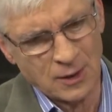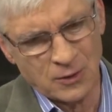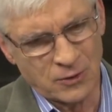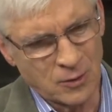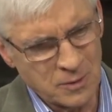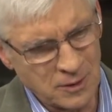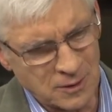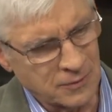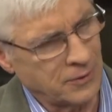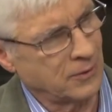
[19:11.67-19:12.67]
so many
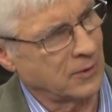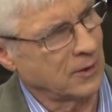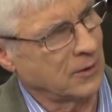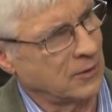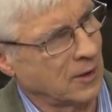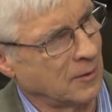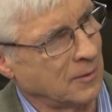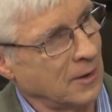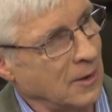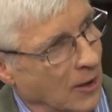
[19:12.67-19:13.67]
different things
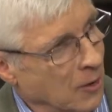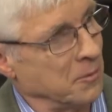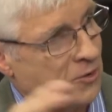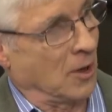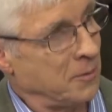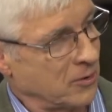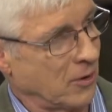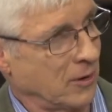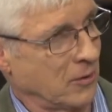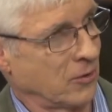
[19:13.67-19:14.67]
can help
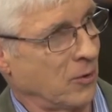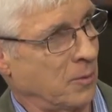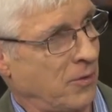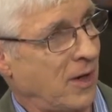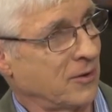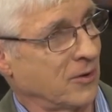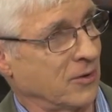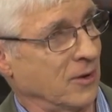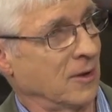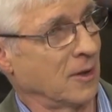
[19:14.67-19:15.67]
jumpstart this whole
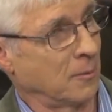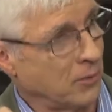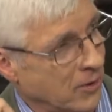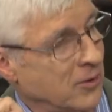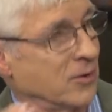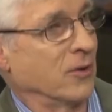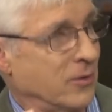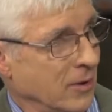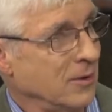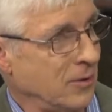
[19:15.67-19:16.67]
process and kind of plunge us
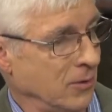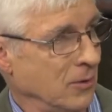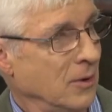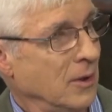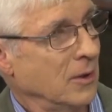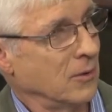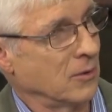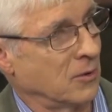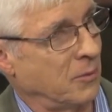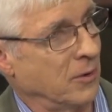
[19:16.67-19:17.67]
into
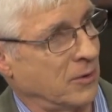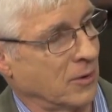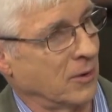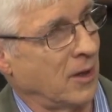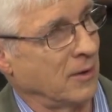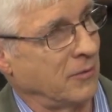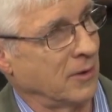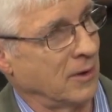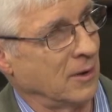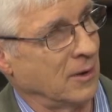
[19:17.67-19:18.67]
the spiritual life
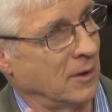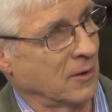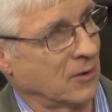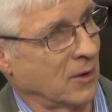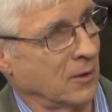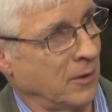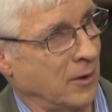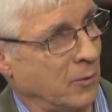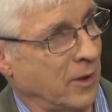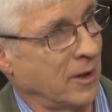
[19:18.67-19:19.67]
in an
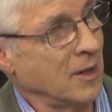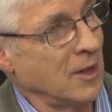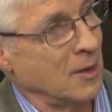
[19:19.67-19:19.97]
accelerated way.